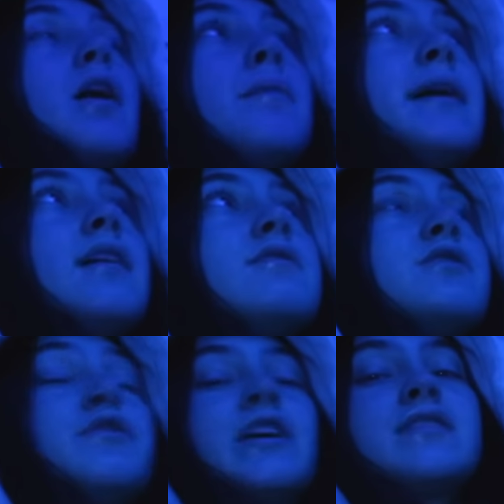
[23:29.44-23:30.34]
calming.
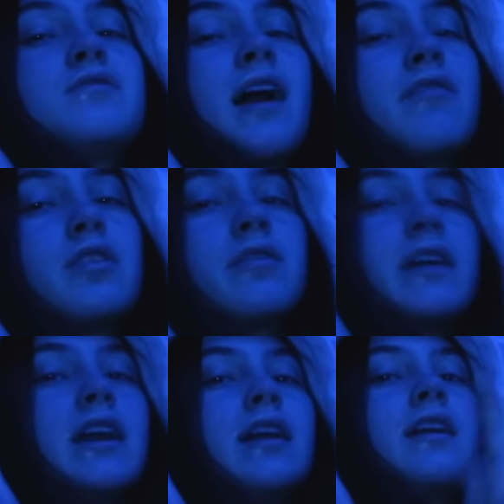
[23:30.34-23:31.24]
So if you guys don't have one
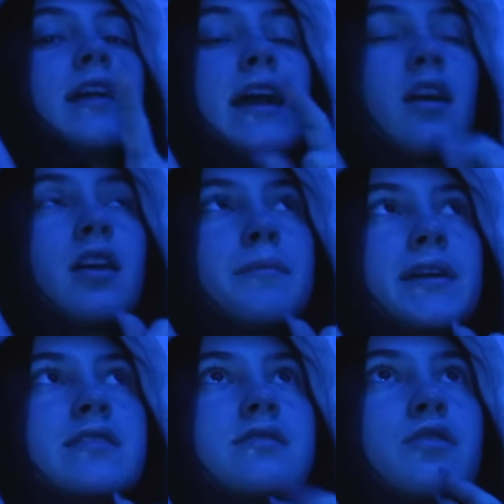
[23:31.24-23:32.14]
already, get on it
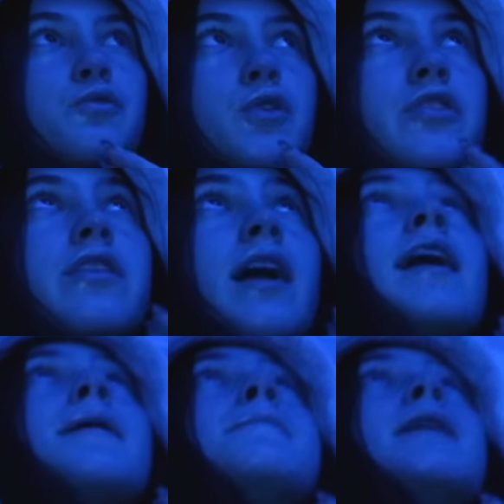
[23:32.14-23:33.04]
because they're worth the
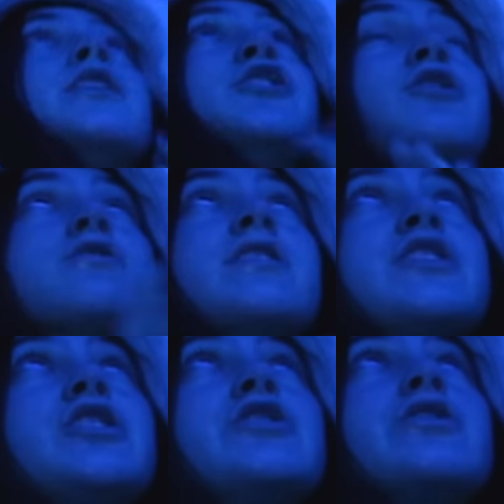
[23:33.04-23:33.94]
hype. You can also
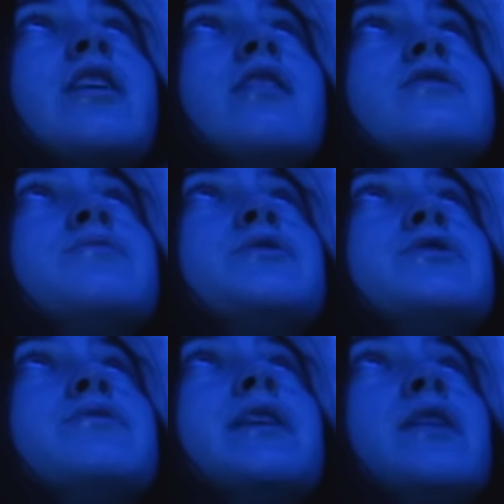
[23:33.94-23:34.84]
like change the colors, which
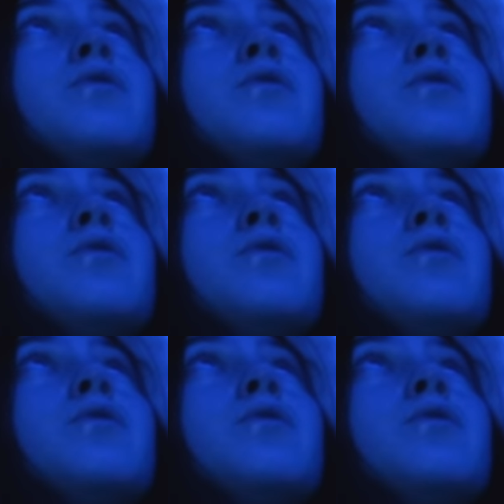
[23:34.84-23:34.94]
is really